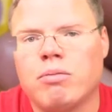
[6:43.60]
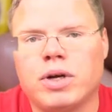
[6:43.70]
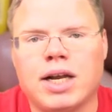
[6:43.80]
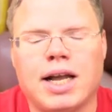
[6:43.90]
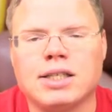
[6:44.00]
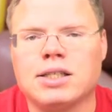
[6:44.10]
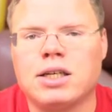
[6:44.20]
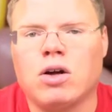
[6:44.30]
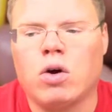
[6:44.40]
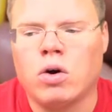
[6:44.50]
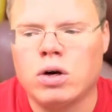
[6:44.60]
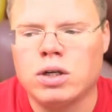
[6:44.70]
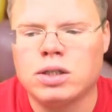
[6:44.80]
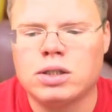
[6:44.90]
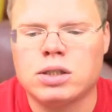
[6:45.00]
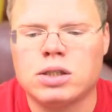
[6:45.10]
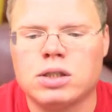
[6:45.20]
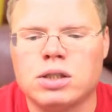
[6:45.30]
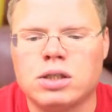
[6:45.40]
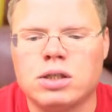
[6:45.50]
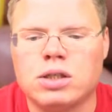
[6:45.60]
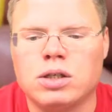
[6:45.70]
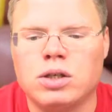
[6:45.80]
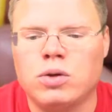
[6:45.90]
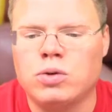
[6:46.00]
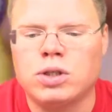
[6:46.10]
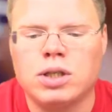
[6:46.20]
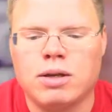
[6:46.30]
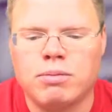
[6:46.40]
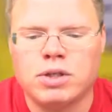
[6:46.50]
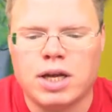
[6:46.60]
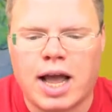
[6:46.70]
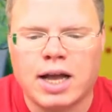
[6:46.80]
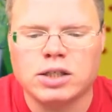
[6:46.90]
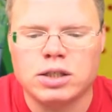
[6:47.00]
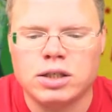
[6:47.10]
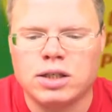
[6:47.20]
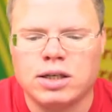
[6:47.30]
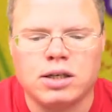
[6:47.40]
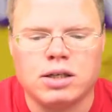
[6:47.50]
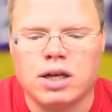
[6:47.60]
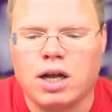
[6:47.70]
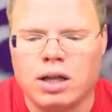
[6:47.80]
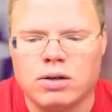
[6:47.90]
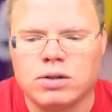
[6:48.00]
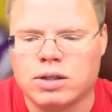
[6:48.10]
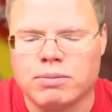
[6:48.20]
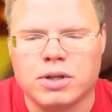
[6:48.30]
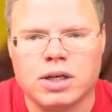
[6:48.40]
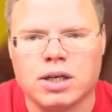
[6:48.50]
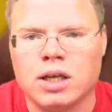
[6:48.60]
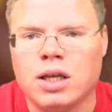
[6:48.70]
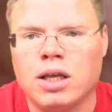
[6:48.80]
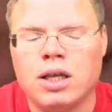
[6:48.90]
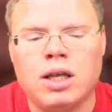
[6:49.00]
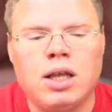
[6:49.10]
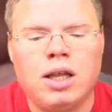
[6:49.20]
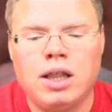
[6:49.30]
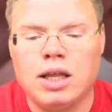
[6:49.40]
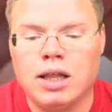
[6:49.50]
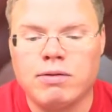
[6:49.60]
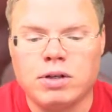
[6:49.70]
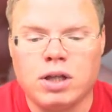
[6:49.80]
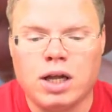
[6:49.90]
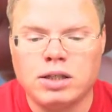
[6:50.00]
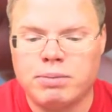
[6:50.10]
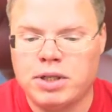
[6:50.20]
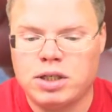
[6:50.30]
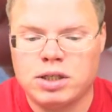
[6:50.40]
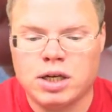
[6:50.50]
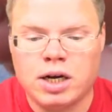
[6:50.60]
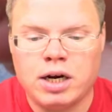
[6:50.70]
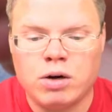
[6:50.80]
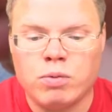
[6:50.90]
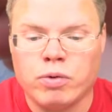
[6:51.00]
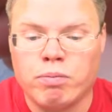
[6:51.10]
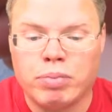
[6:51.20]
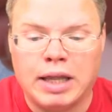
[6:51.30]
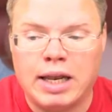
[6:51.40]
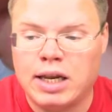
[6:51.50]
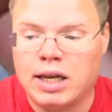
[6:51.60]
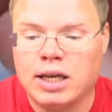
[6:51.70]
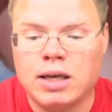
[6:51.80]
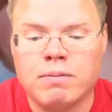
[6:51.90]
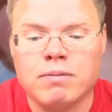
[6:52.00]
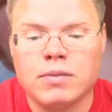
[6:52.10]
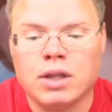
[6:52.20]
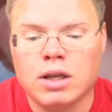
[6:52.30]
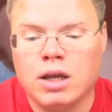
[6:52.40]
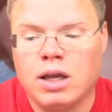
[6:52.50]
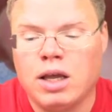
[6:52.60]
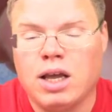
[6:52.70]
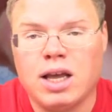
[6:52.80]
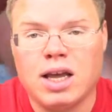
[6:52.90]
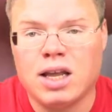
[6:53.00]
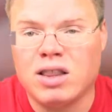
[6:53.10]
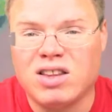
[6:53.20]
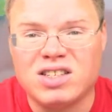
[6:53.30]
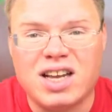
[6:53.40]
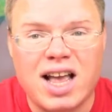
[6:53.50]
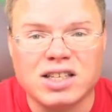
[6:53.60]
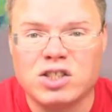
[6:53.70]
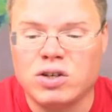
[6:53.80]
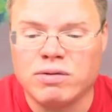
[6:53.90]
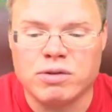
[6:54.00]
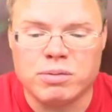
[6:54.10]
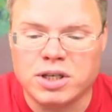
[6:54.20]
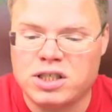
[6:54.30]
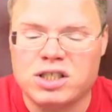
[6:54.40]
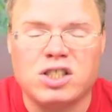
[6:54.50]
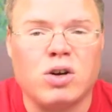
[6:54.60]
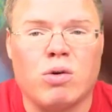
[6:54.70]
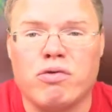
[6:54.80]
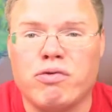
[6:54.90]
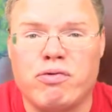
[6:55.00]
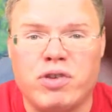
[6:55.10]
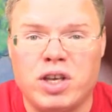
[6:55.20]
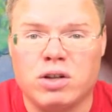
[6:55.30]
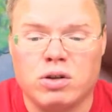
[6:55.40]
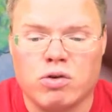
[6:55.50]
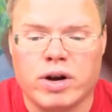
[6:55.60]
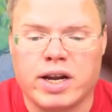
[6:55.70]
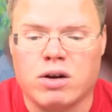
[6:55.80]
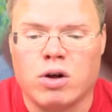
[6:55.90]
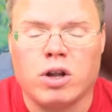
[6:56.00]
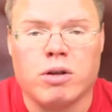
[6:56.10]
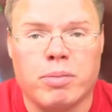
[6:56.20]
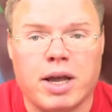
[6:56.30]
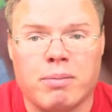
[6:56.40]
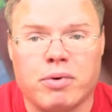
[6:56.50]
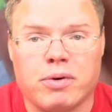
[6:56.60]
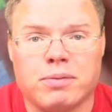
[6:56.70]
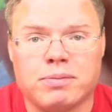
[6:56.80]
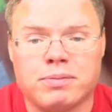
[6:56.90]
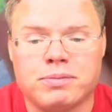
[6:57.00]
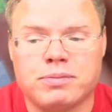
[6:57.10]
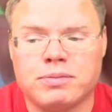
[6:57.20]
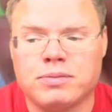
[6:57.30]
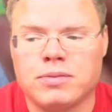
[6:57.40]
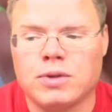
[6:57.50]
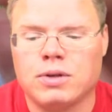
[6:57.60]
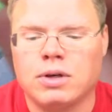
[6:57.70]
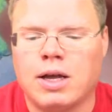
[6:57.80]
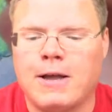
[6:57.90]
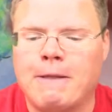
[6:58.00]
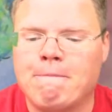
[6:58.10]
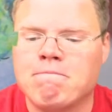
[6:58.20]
But as an artist, using them to actually color something, they left a lot to be desired with blending and the texture of them. They just don't feel great on the paper. Okay?